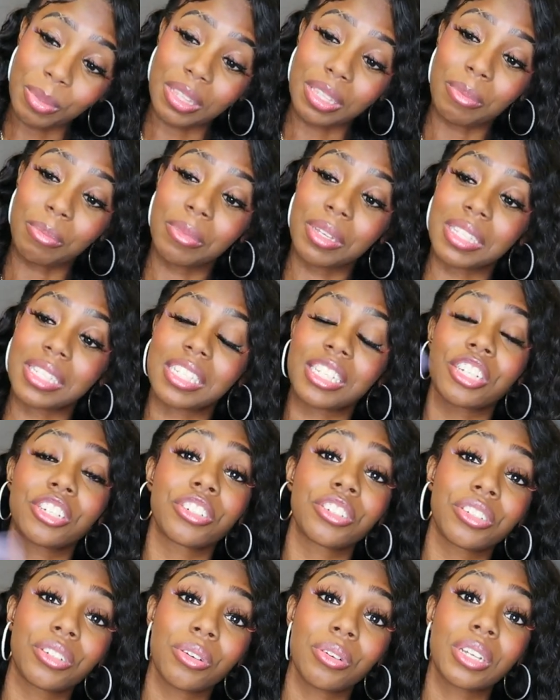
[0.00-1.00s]
but the
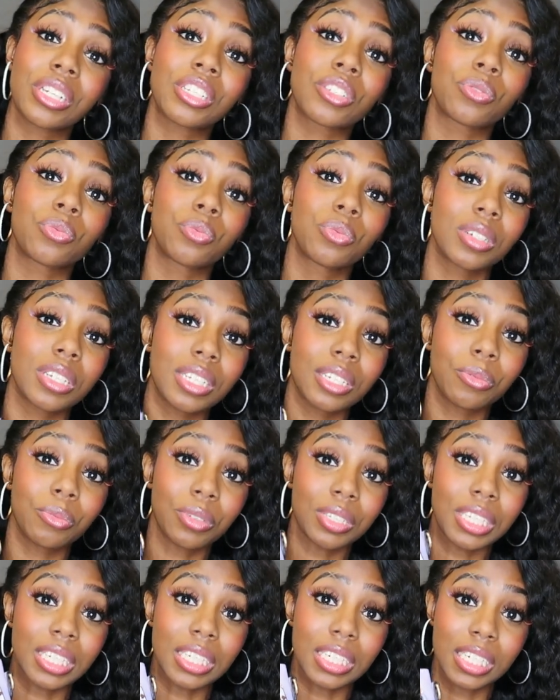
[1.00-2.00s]
material is really
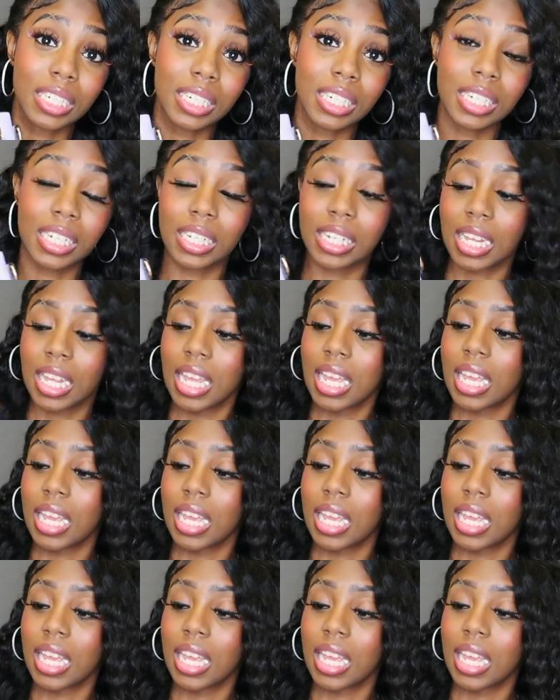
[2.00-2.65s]
really good